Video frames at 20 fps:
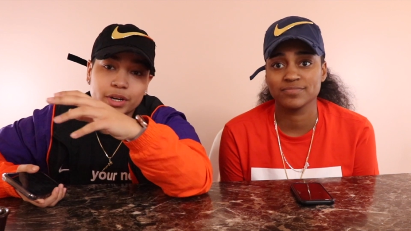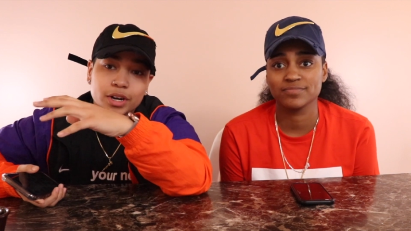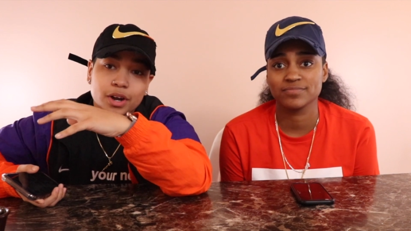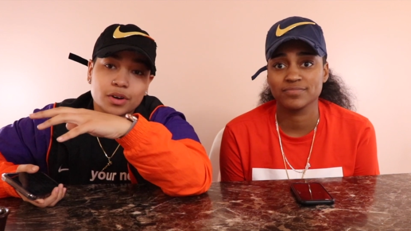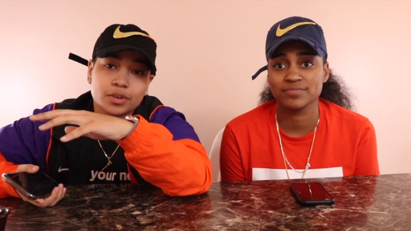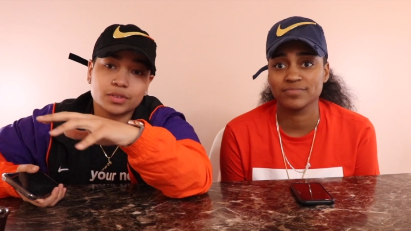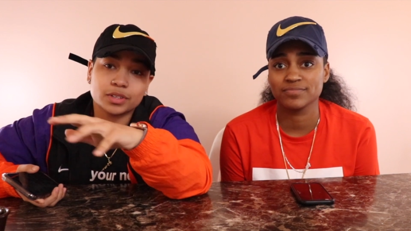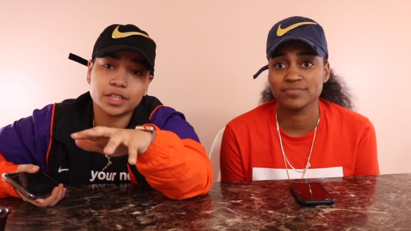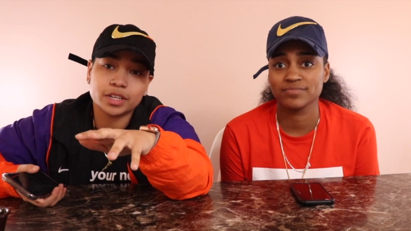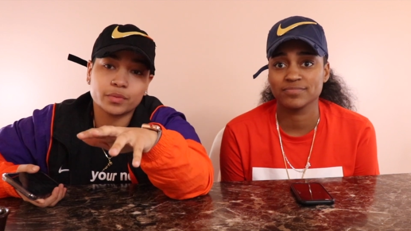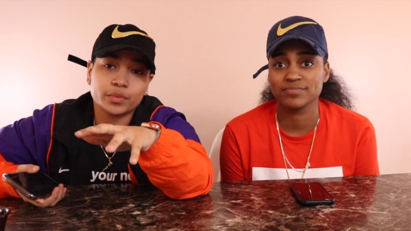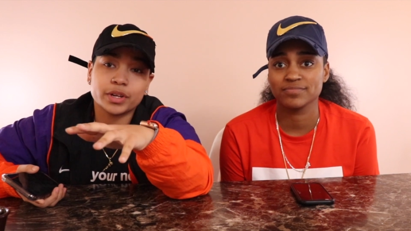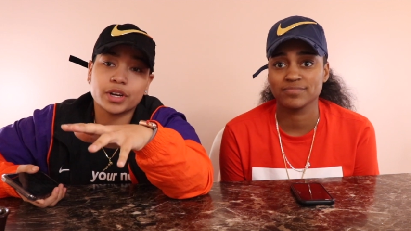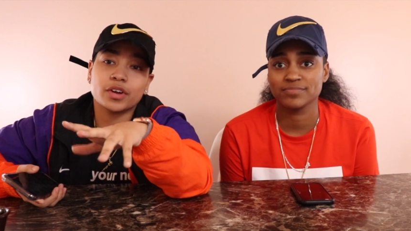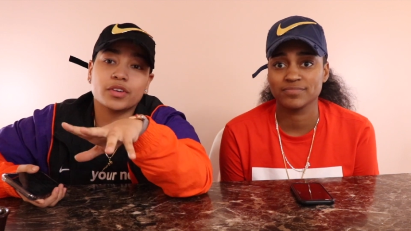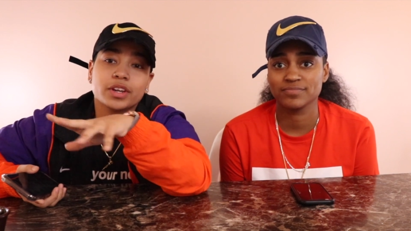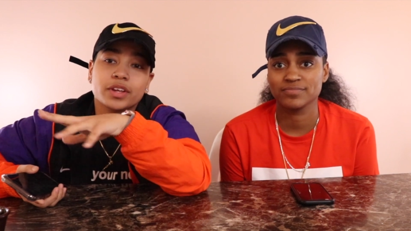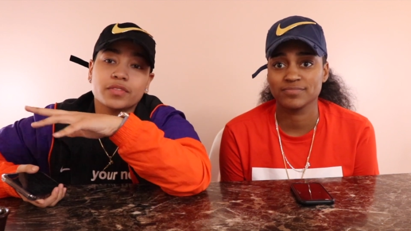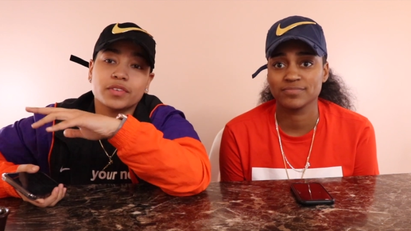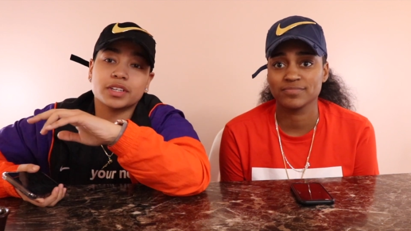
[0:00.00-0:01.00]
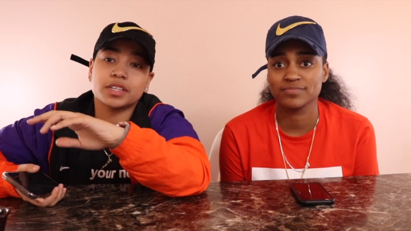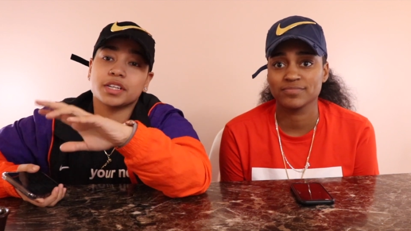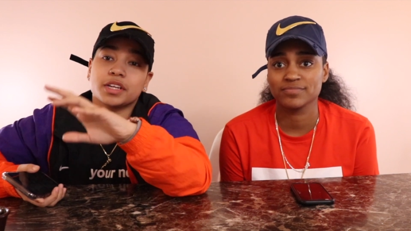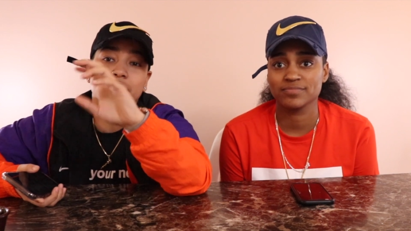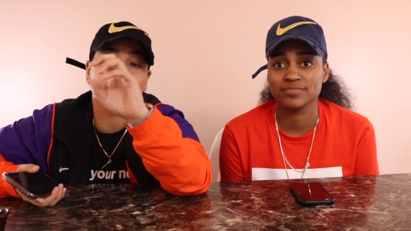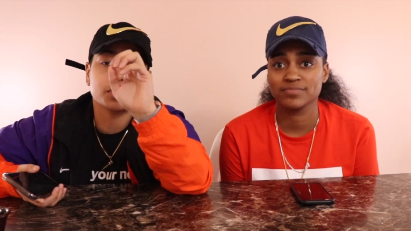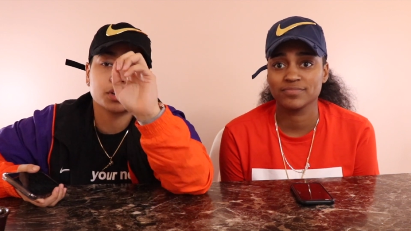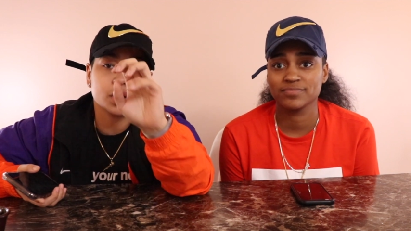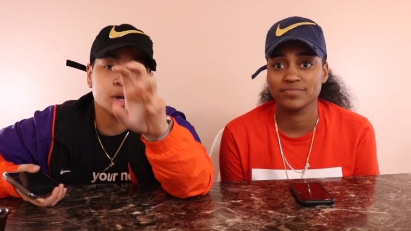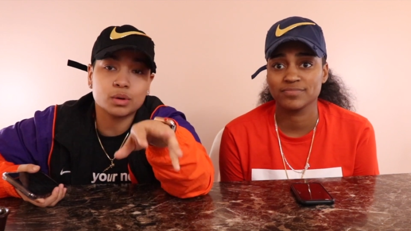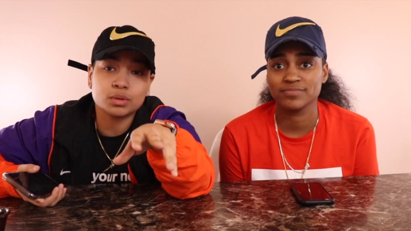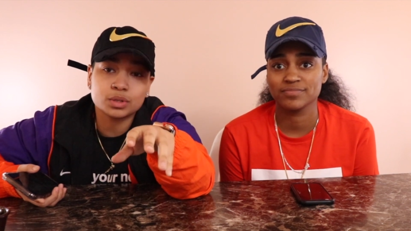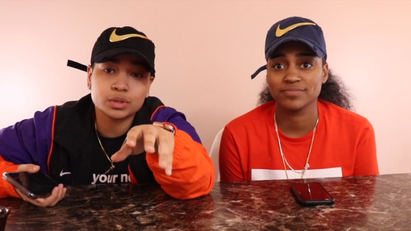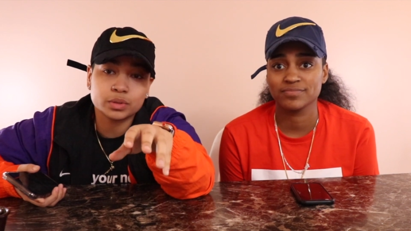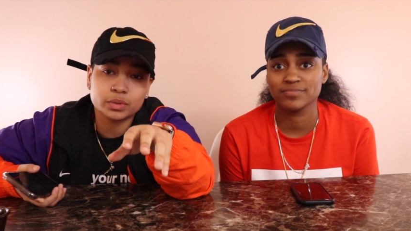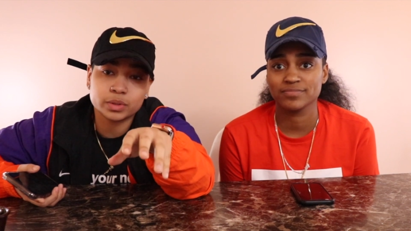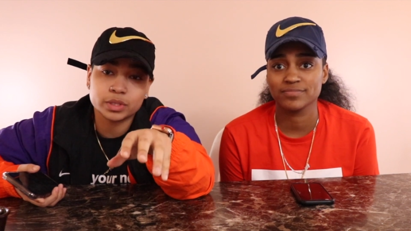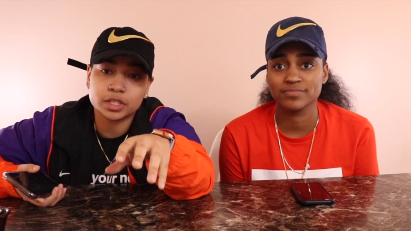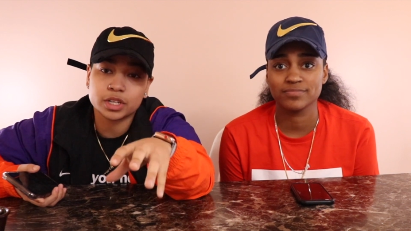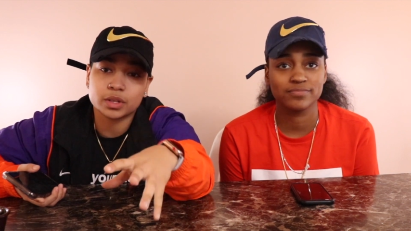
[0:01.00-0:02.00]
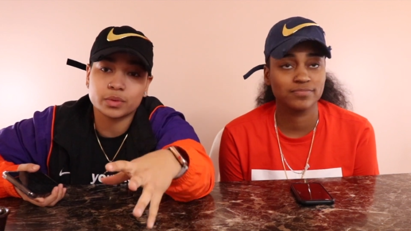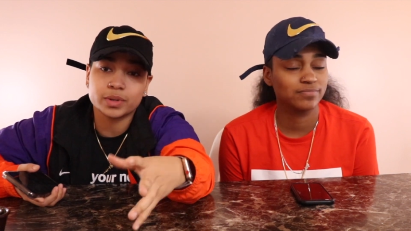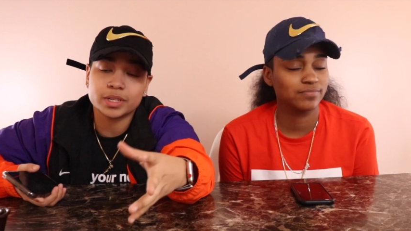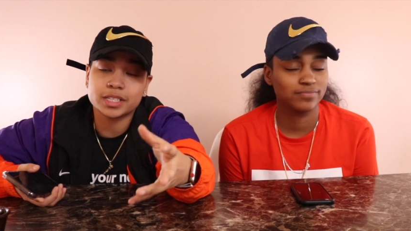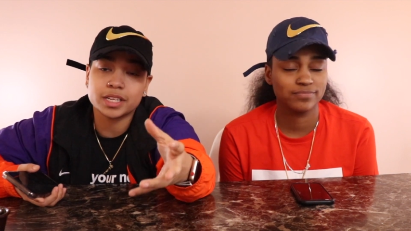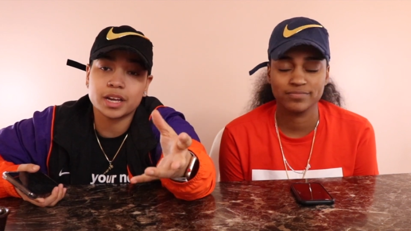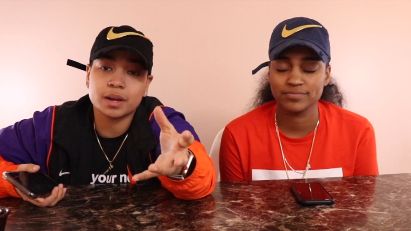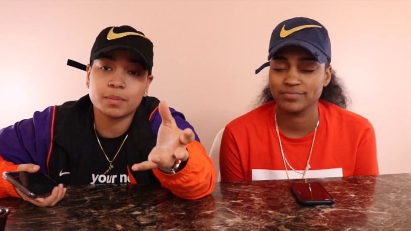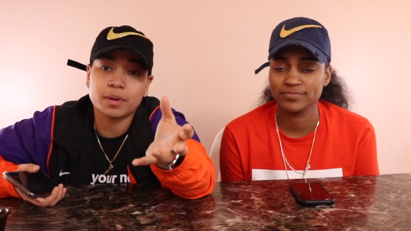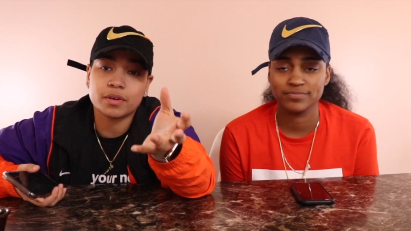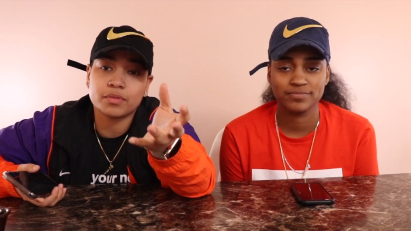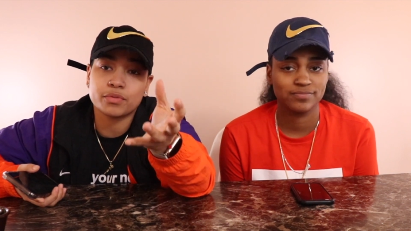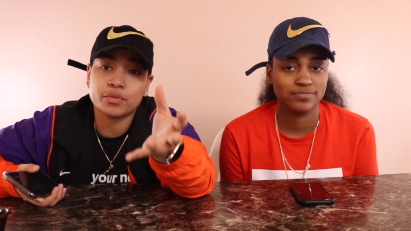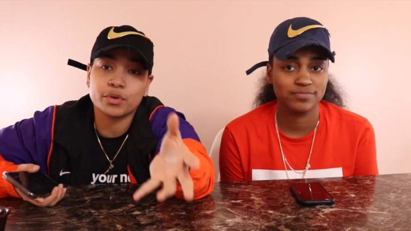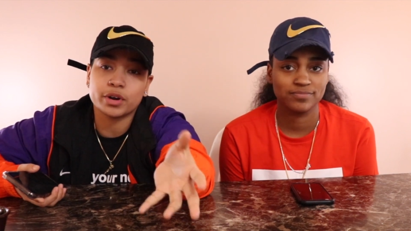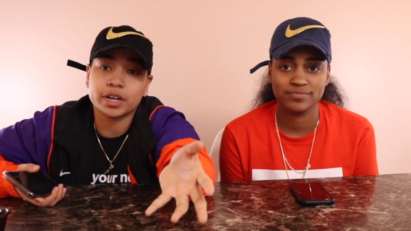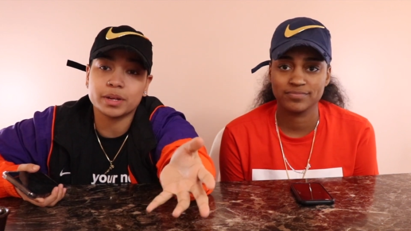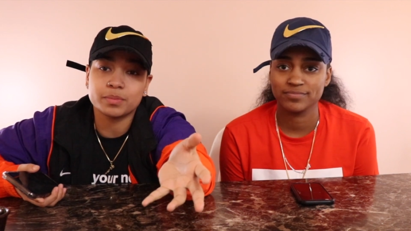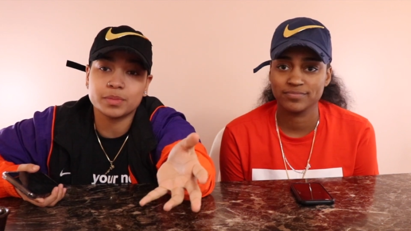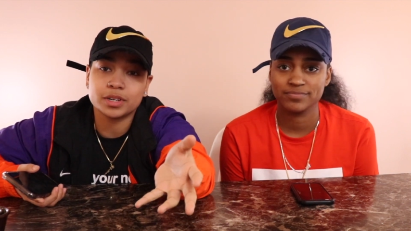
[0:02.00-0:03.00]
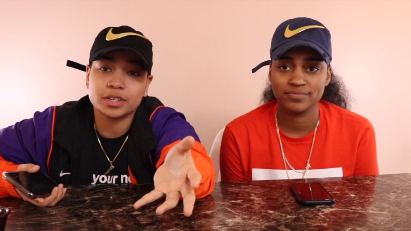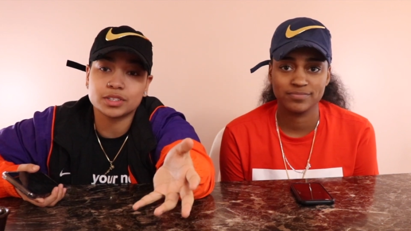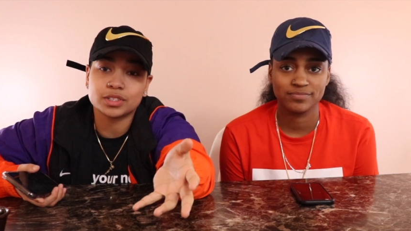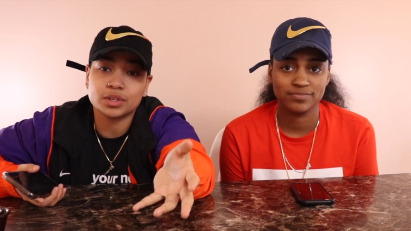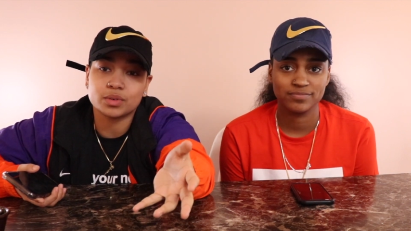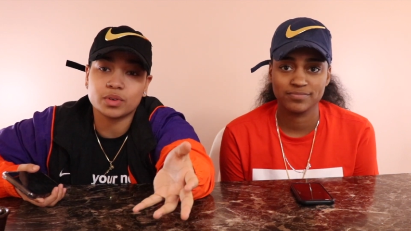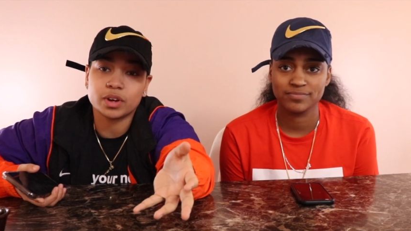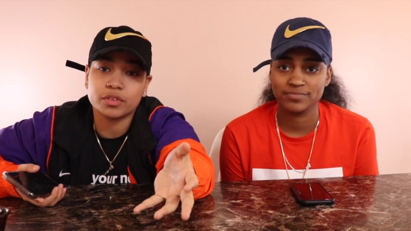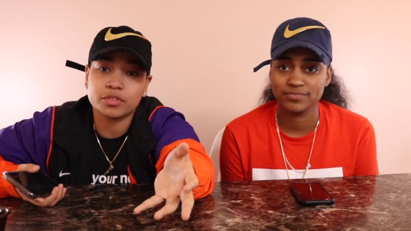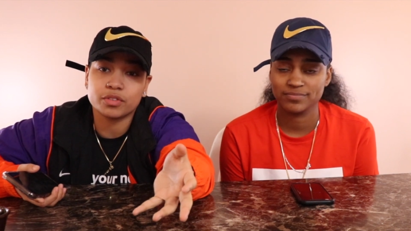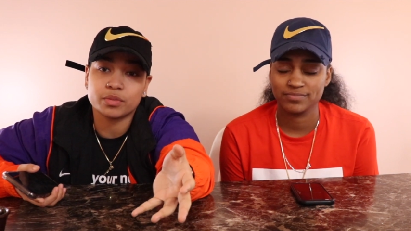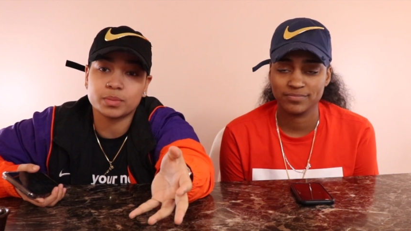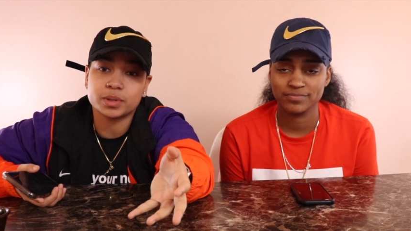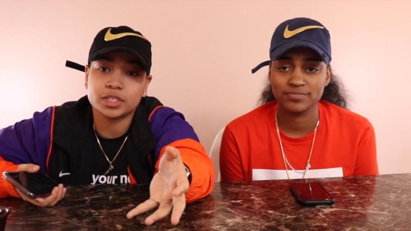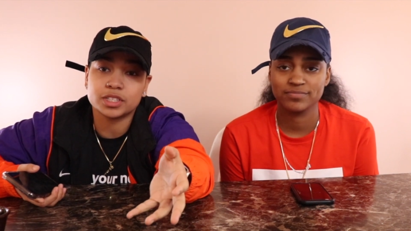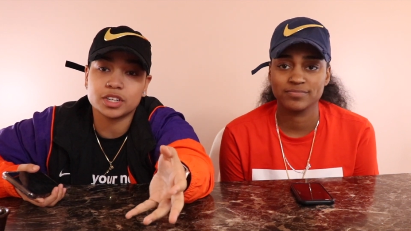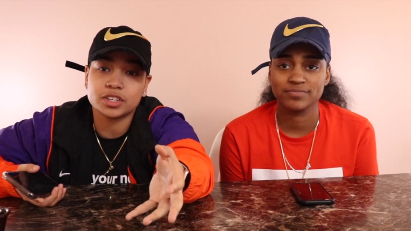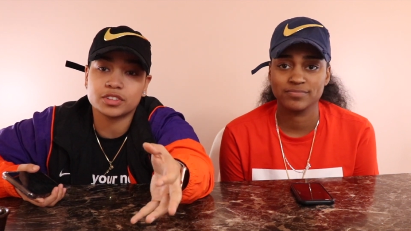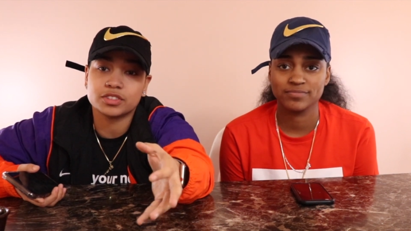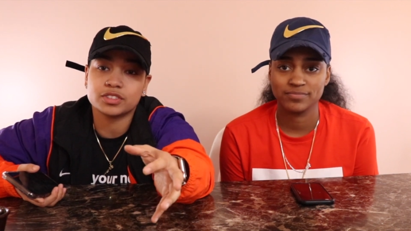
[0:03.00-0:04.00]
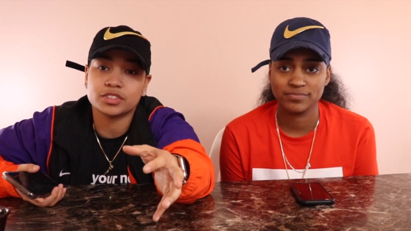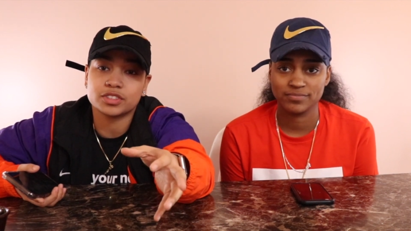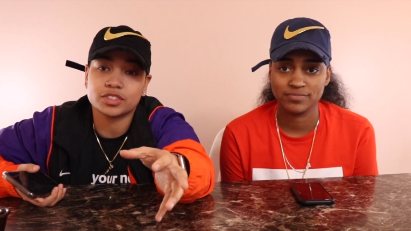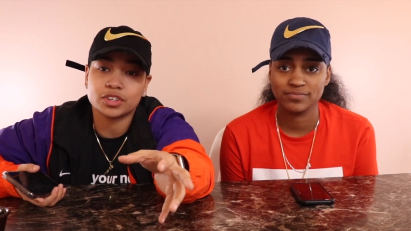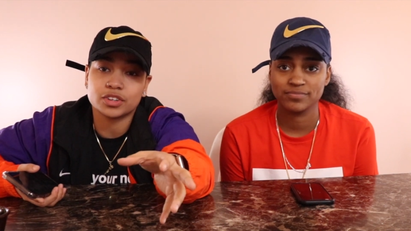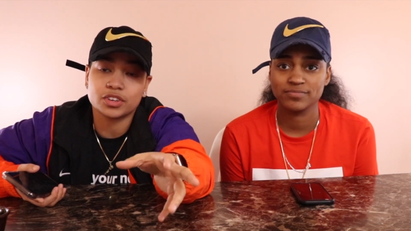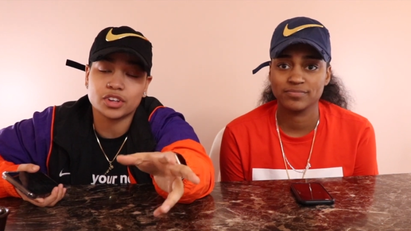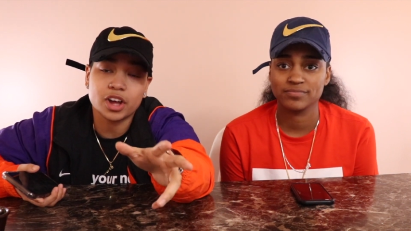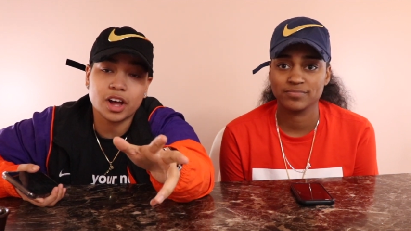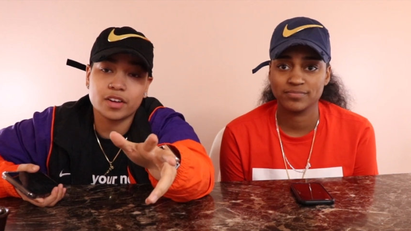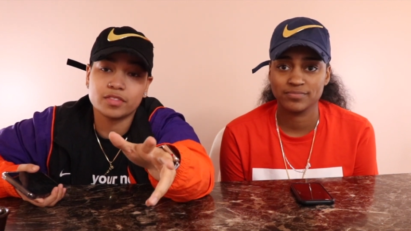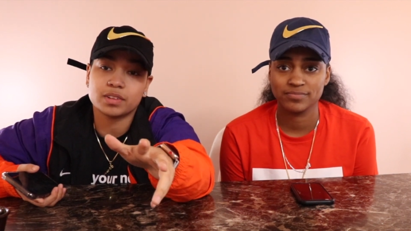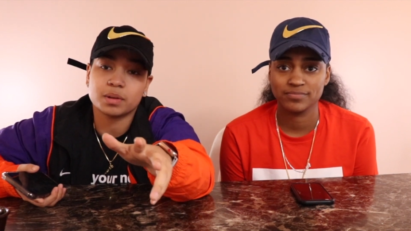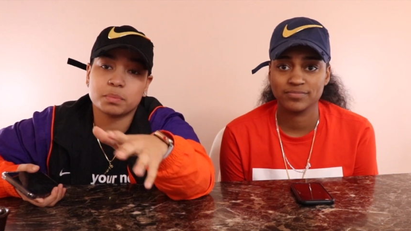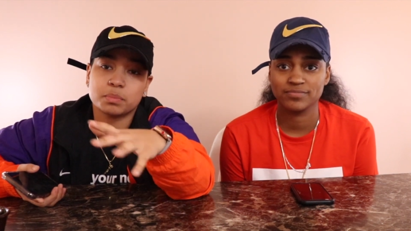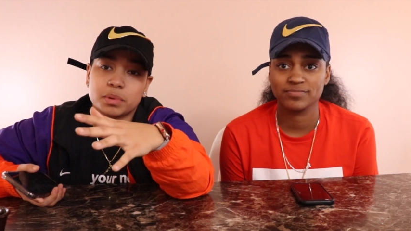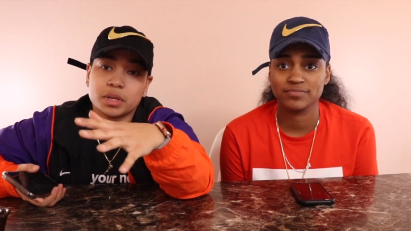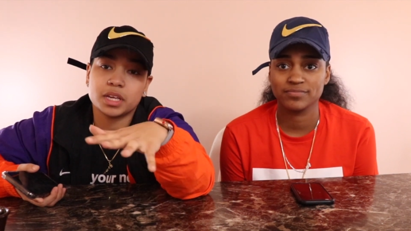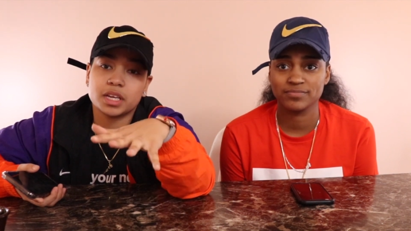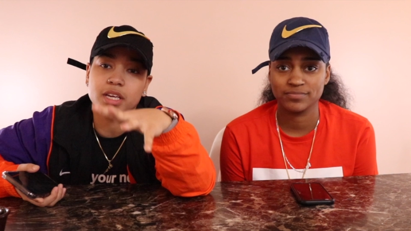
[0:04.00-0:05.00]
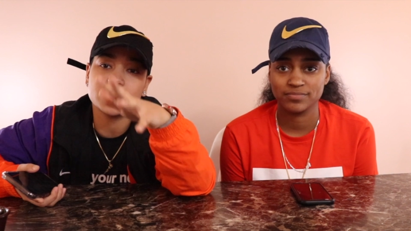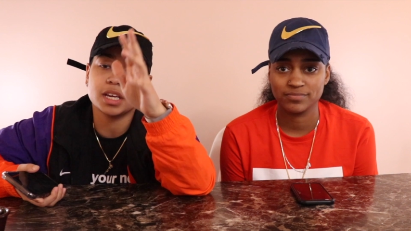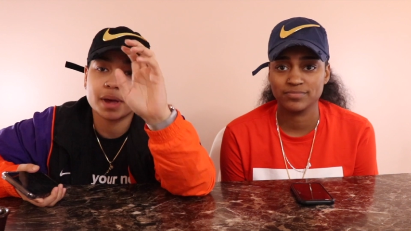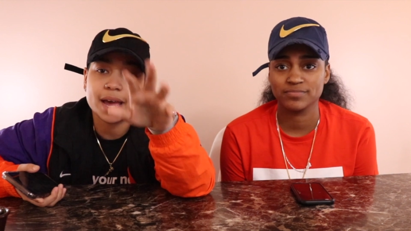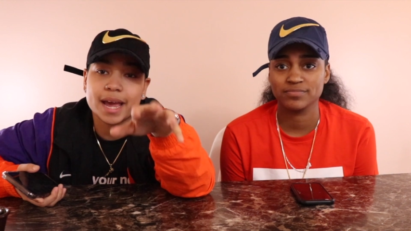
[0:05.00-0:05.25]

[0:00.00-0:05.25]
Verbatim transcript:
Speaker 1: We don't even live close to each other. We stay about 40 minutes away from each other, so y'all have to be